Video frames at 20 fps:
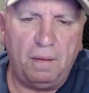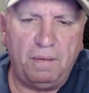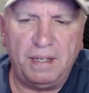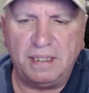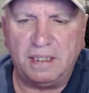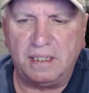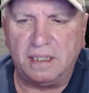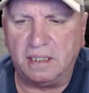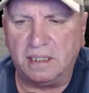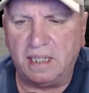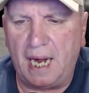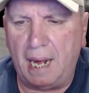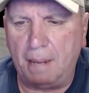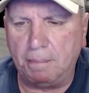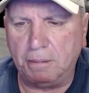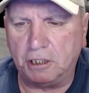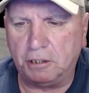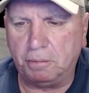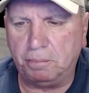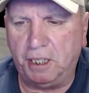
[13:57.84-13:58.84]
This
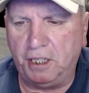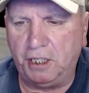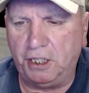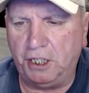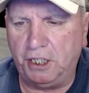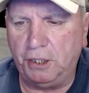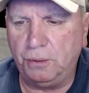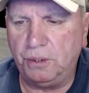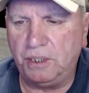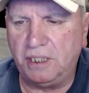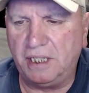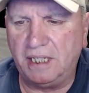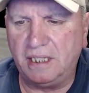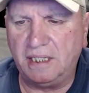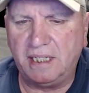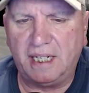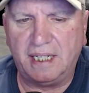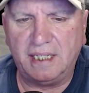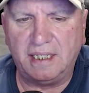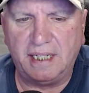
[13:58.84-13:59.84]
establishment used
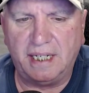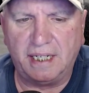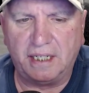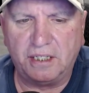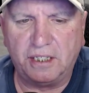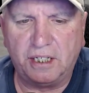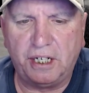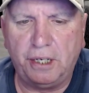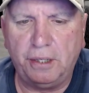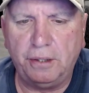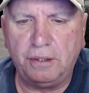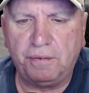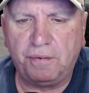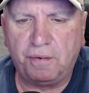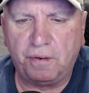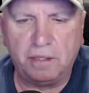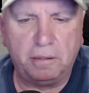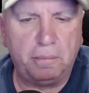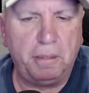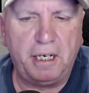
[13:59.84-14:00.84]
this as an excuse
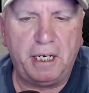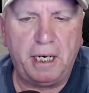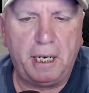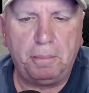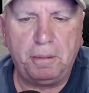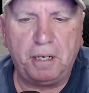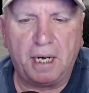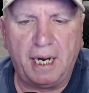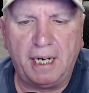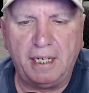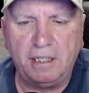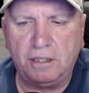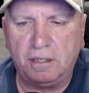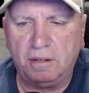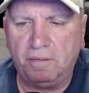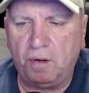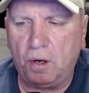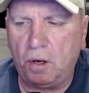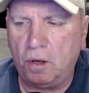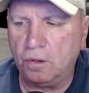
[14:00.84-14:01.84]
for the manipulation
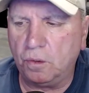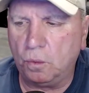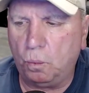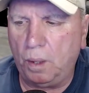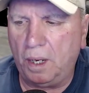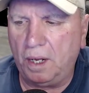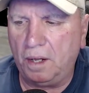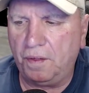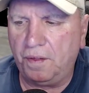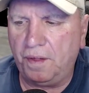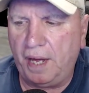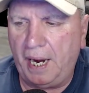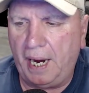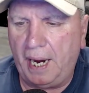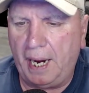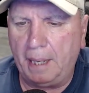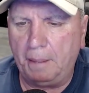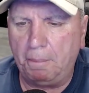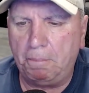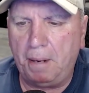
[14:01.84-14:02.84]
of all the wealth
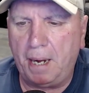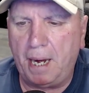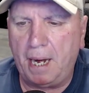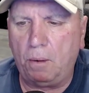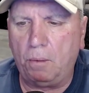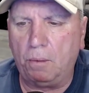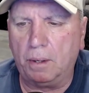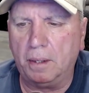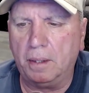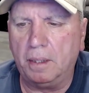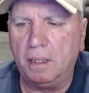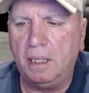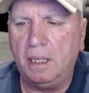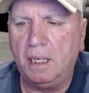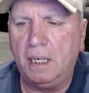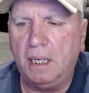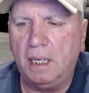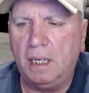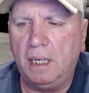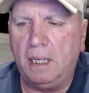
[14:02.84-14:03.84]
and power.
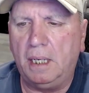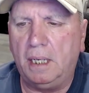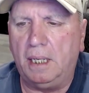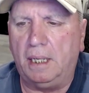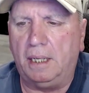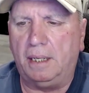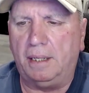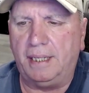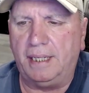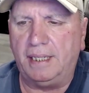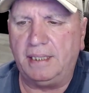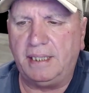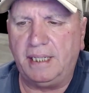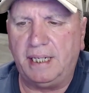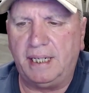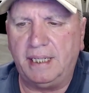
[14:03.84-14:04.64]
This